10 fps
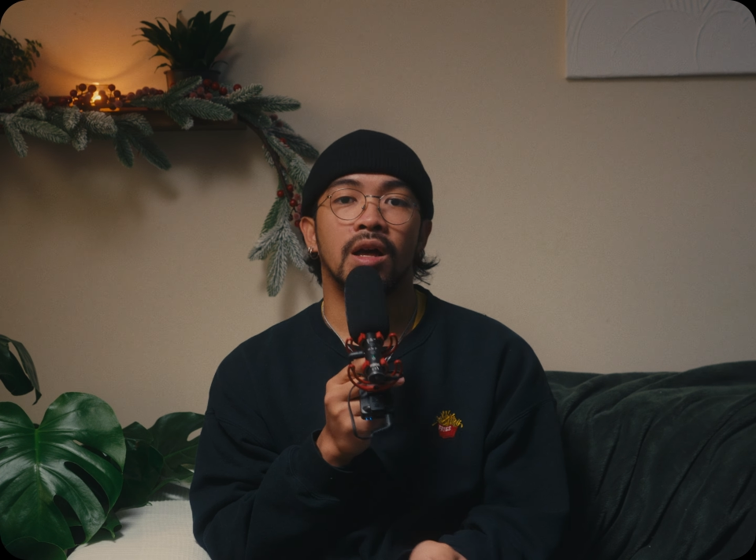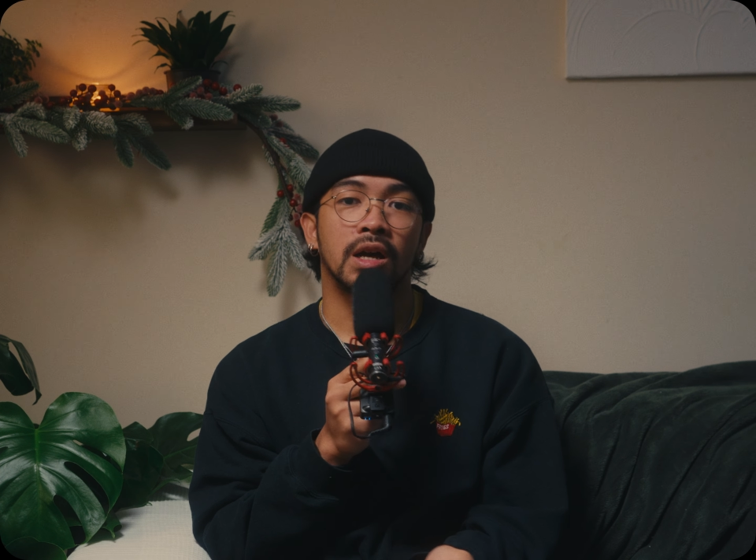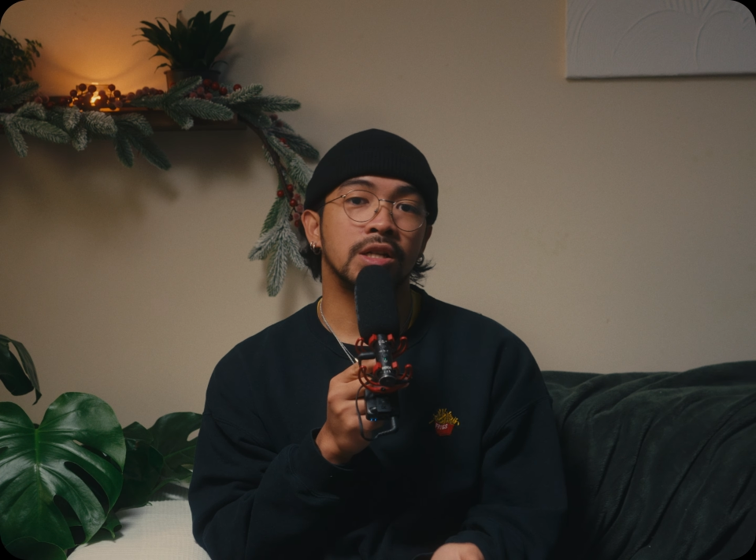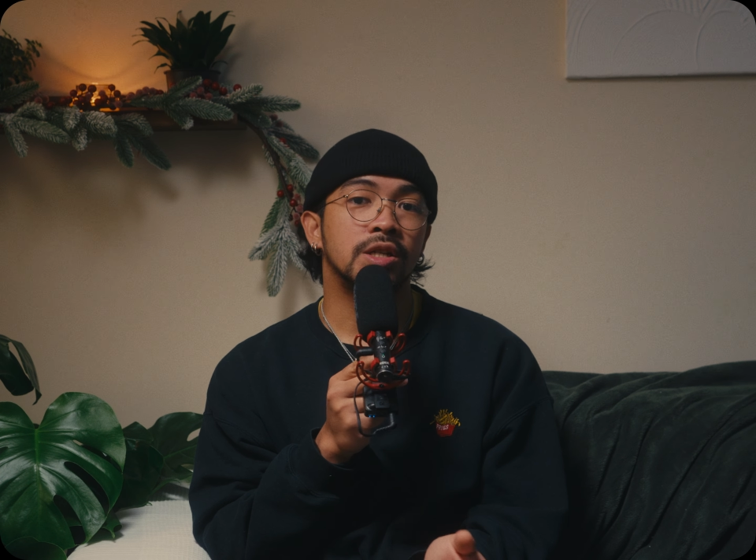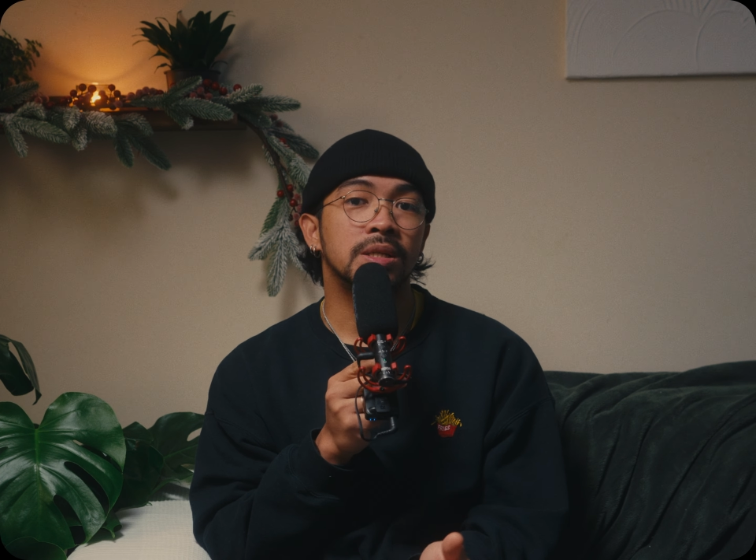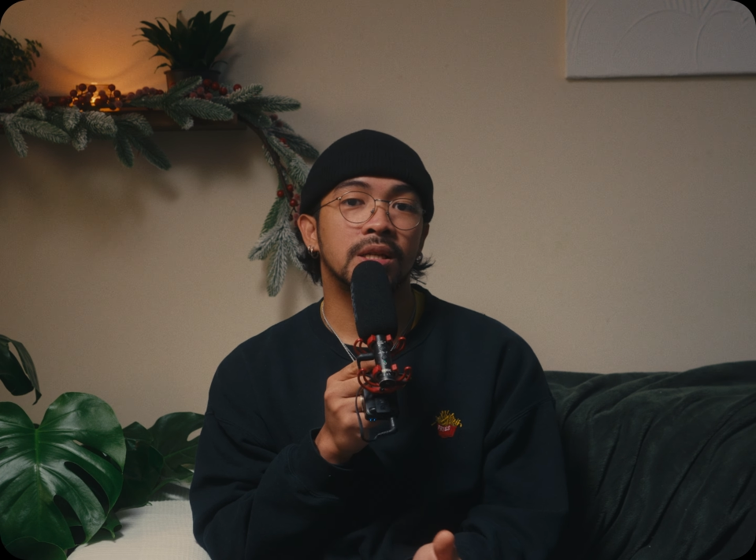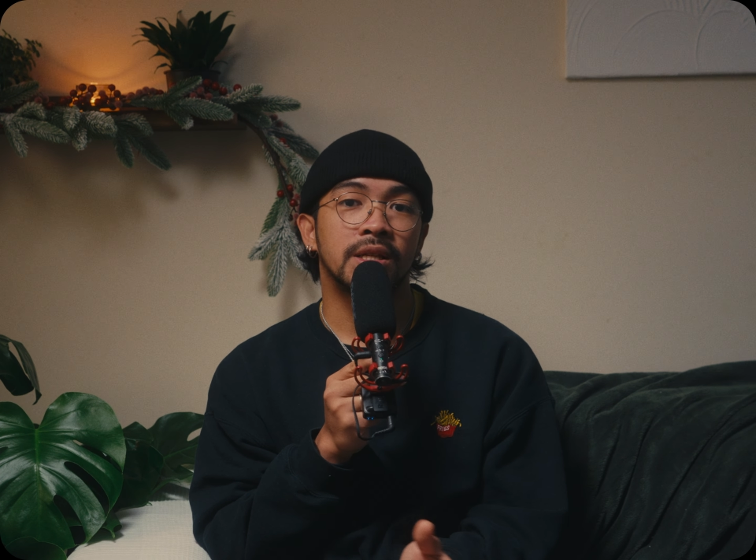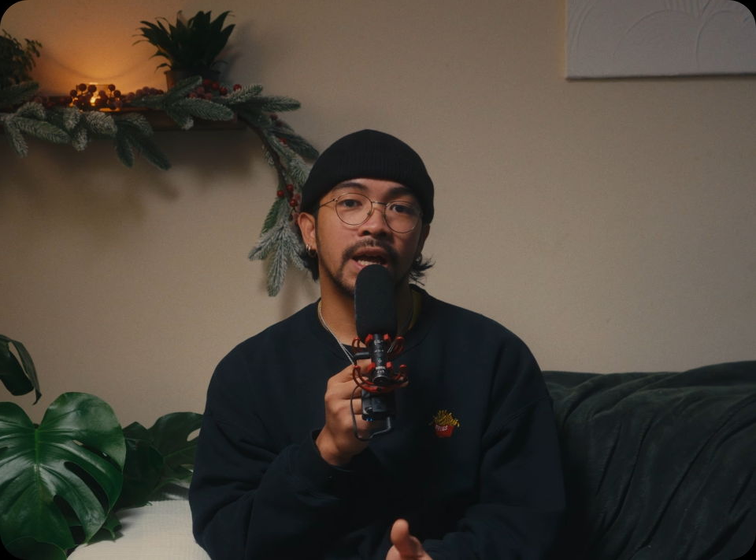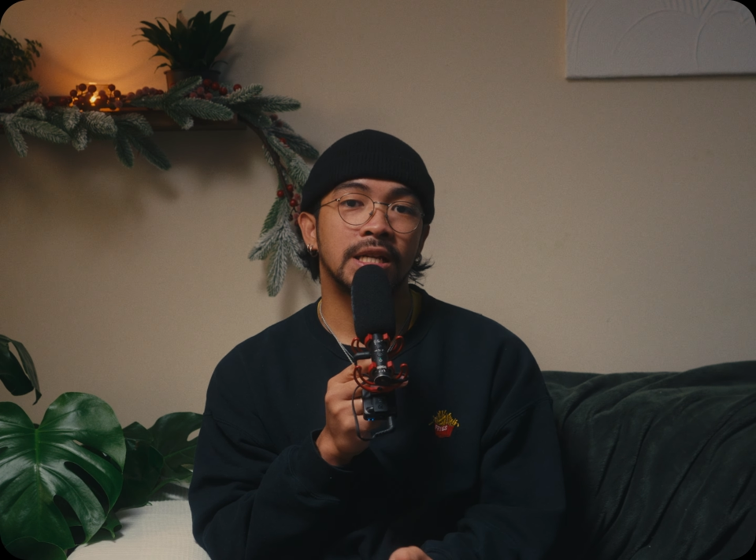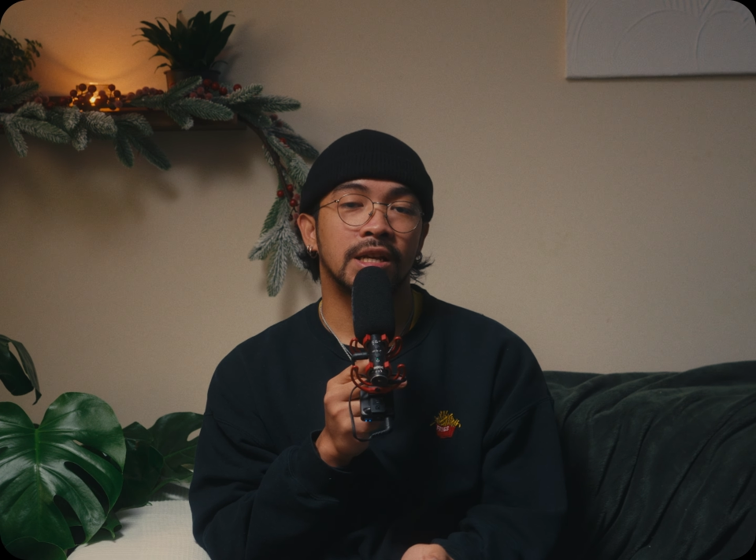I can just
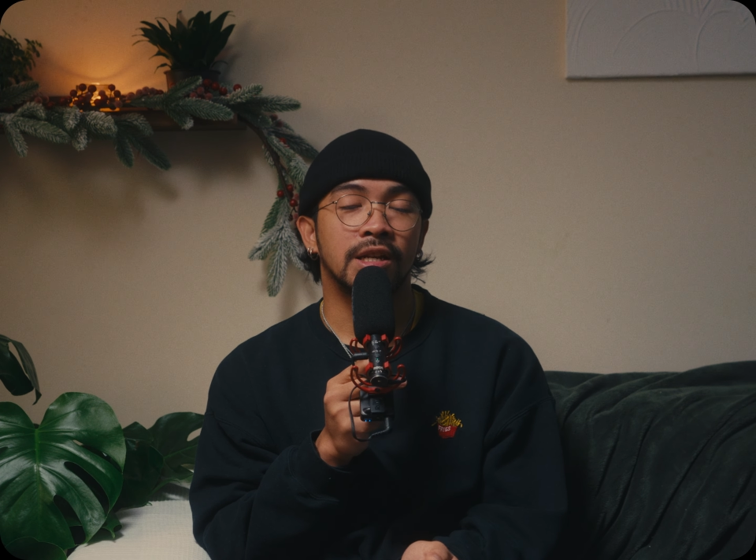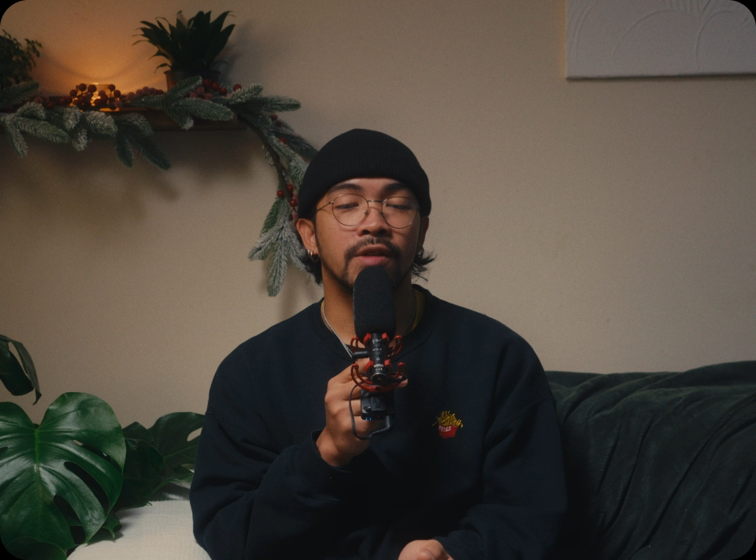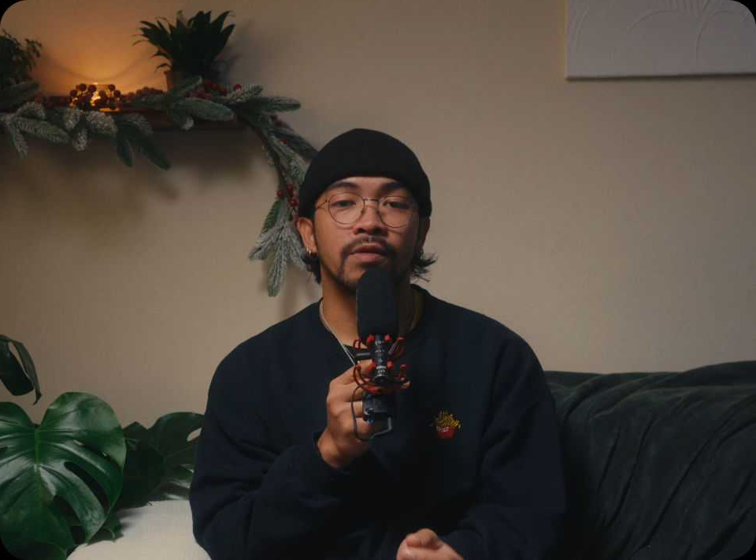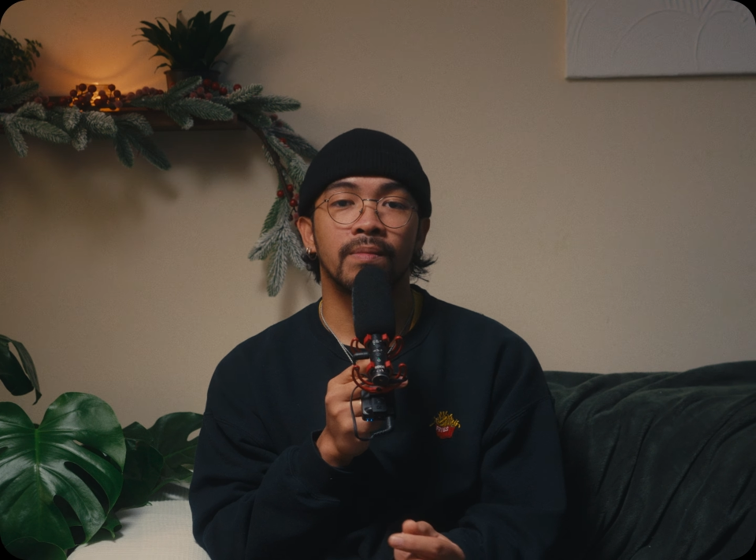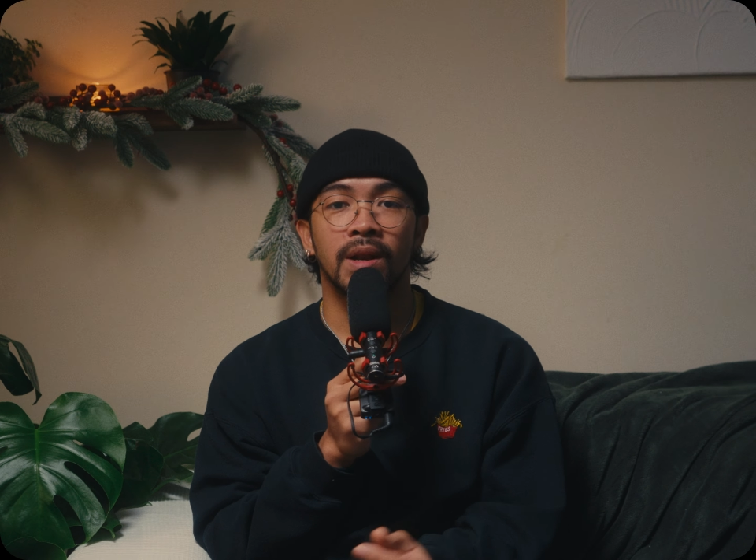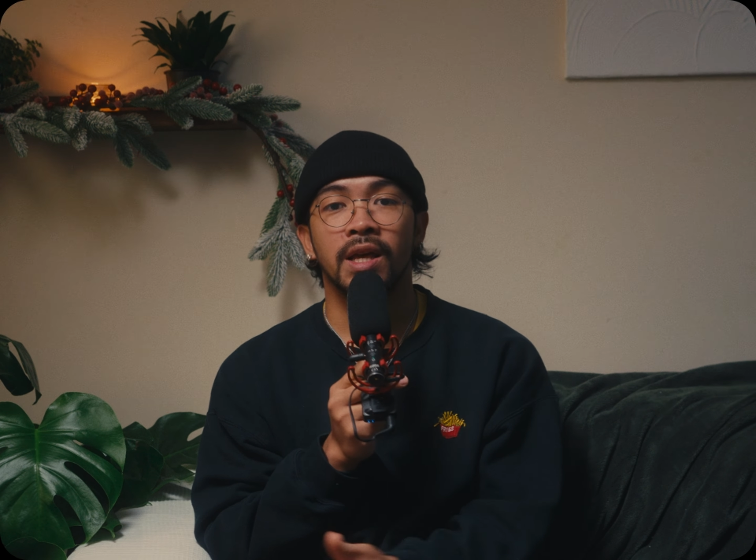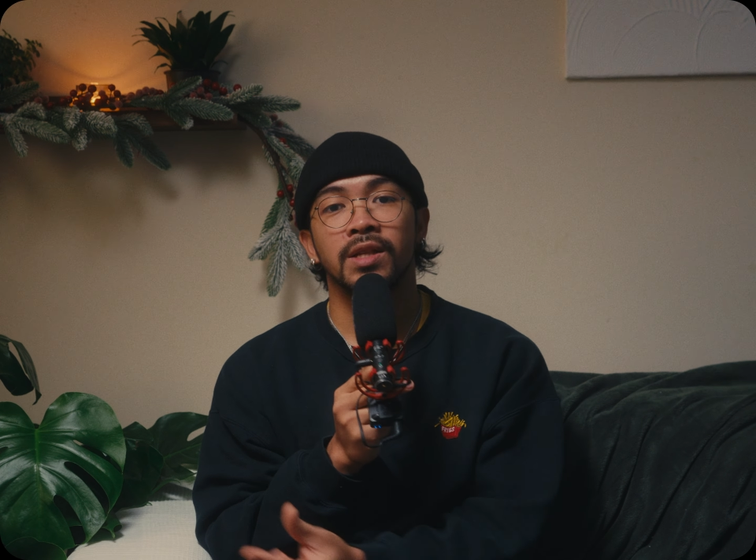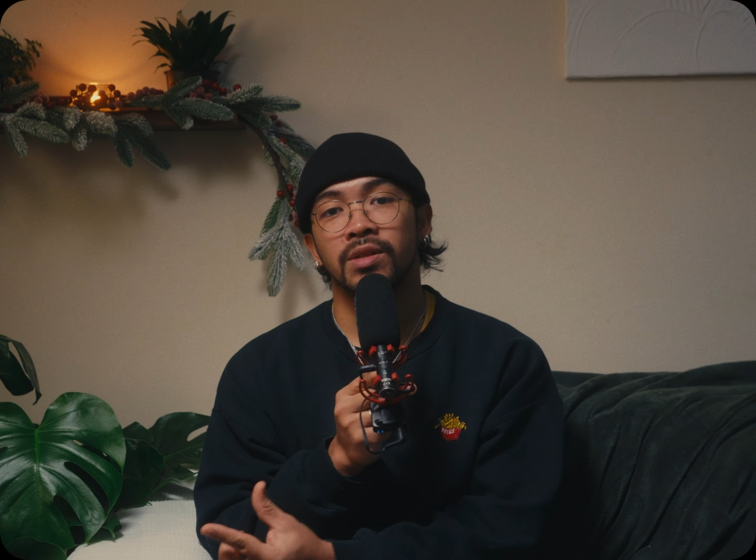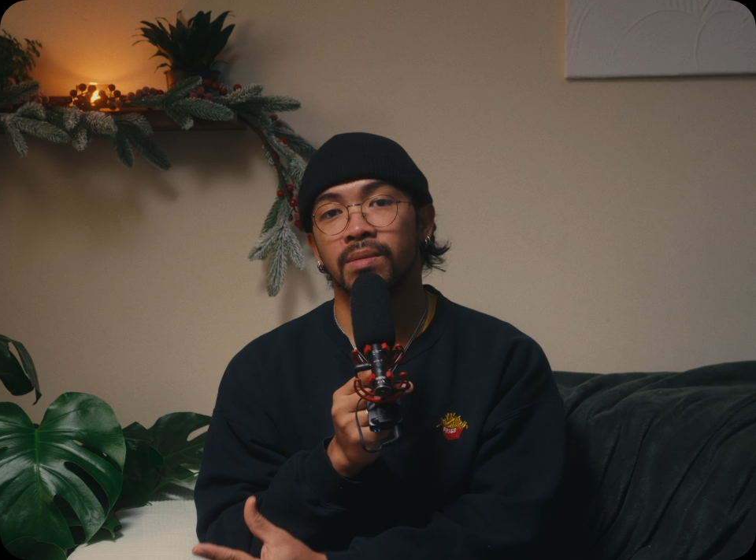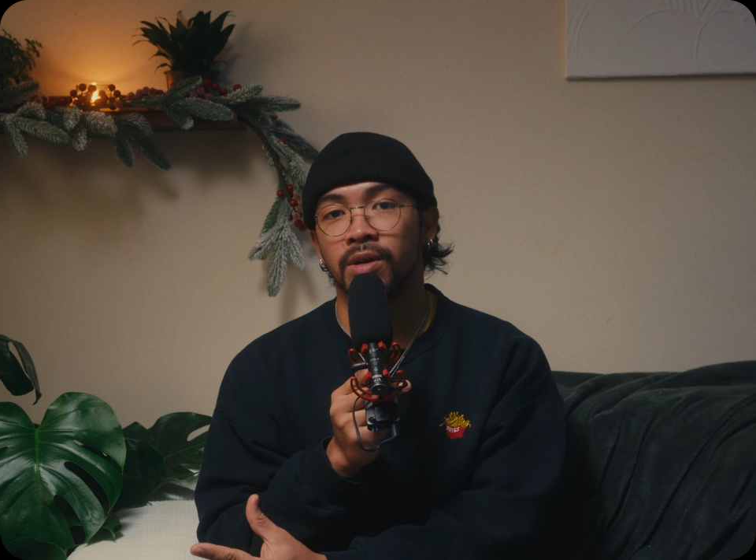attach a different plate
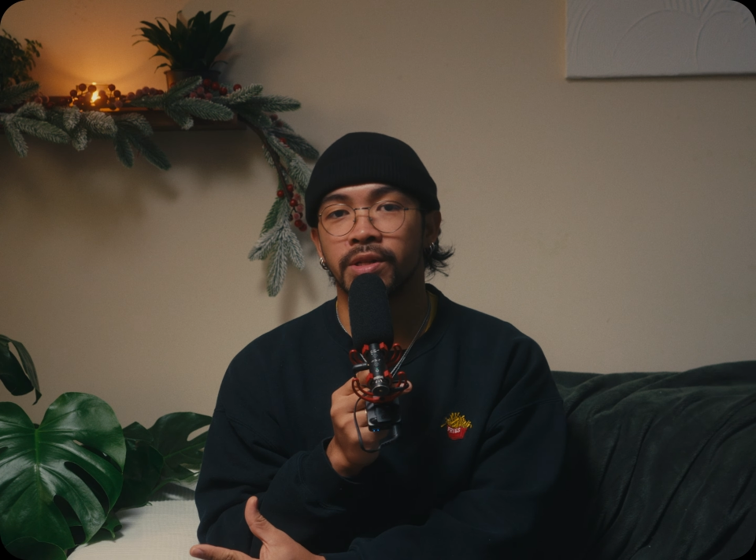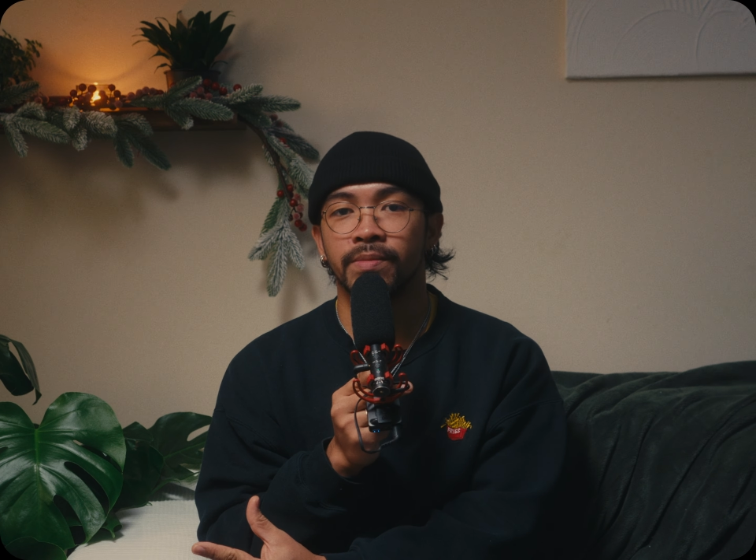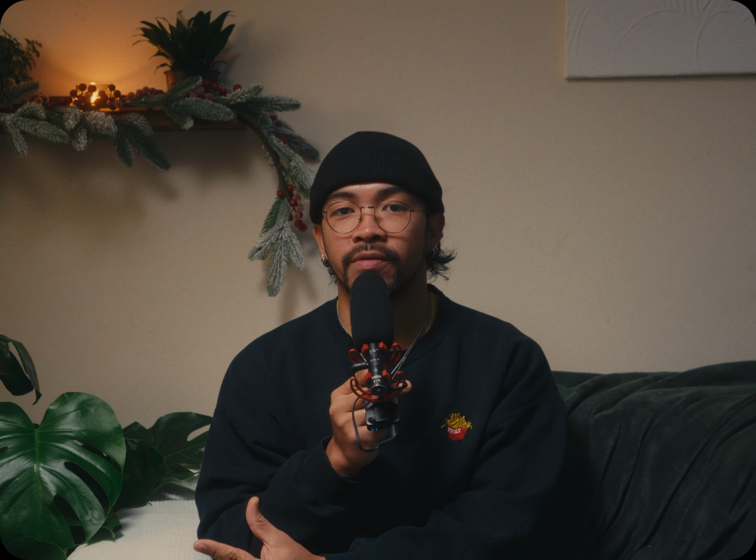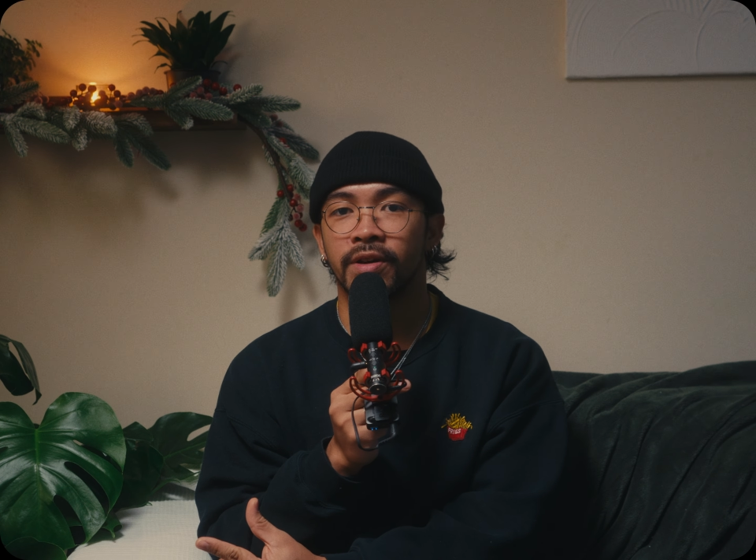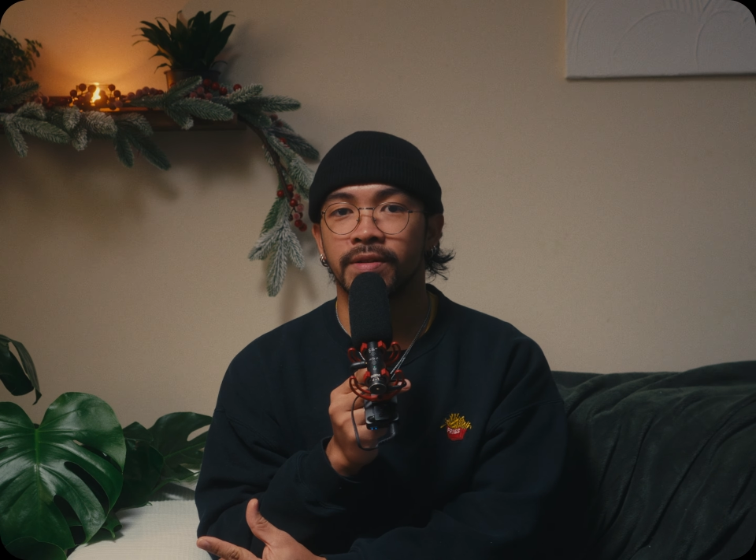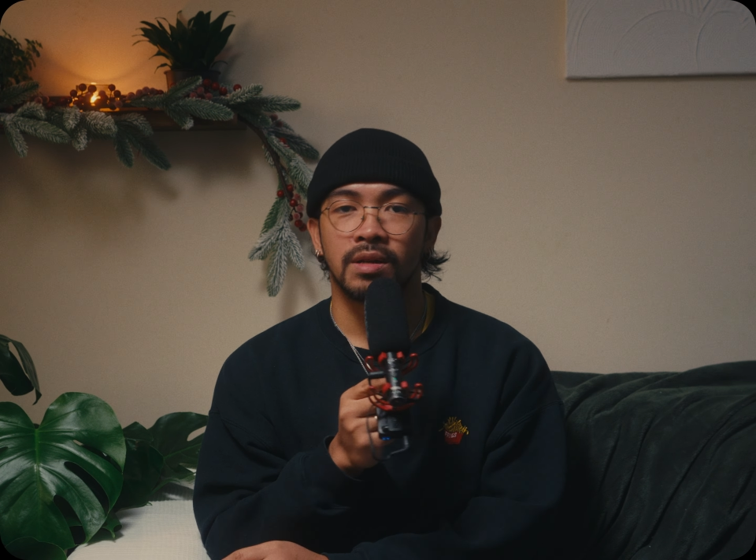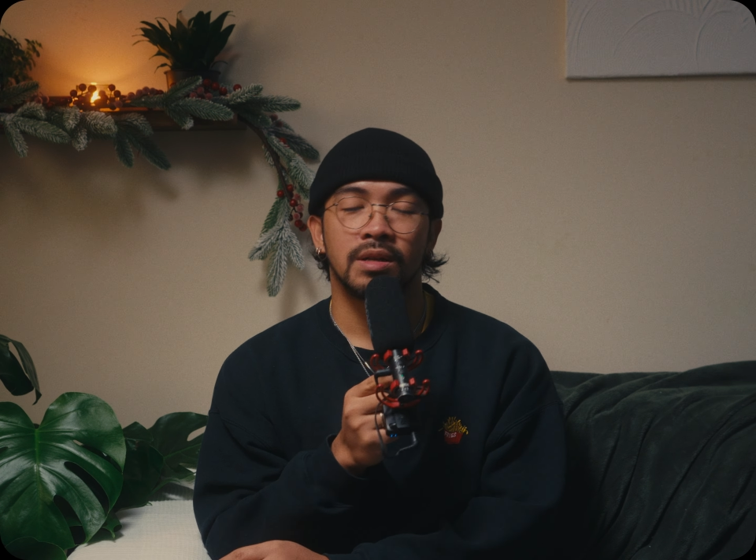to the bottom of it.